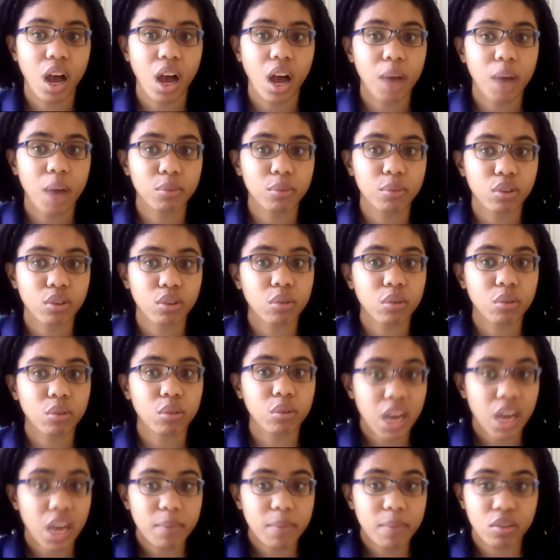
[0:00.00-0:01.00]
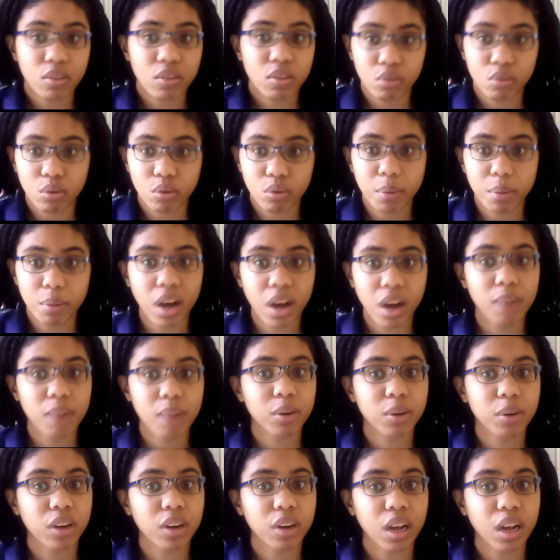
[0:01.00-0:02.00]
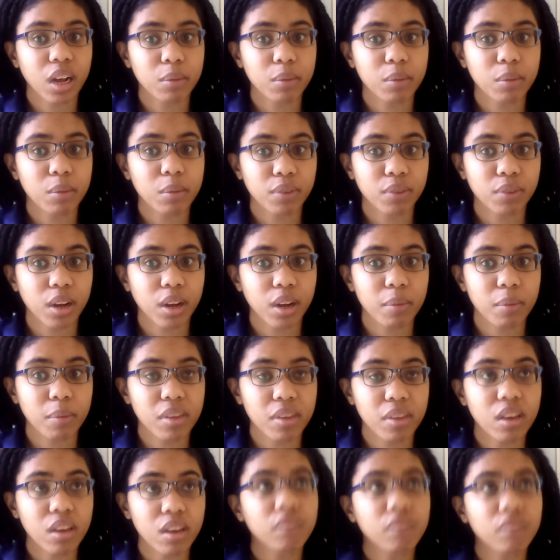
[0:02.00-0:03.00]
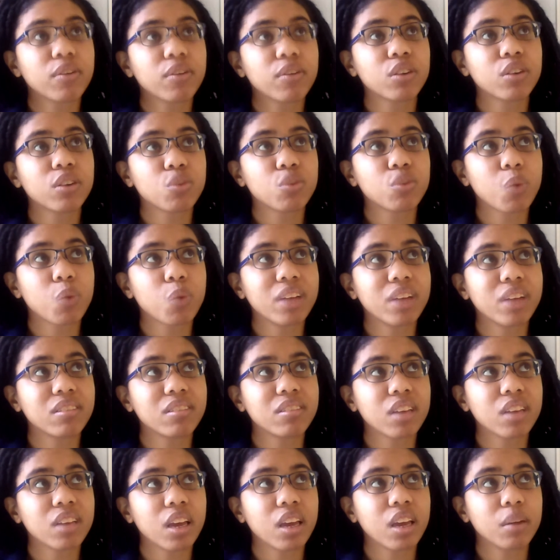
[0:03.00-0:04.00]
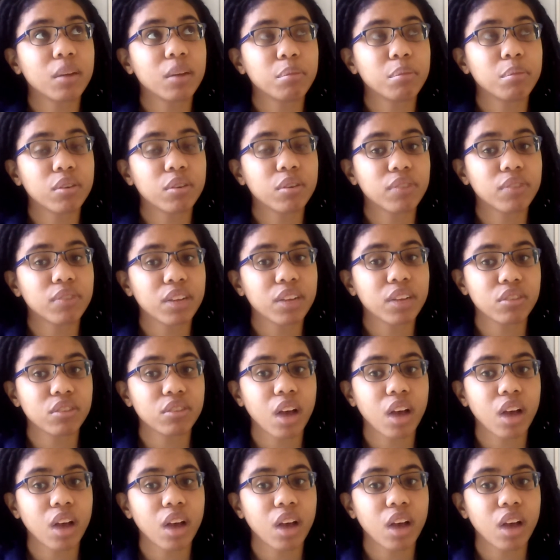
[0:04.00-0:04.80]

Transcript: So the name of the school, Palmer, comes from the first Wesleyan professor,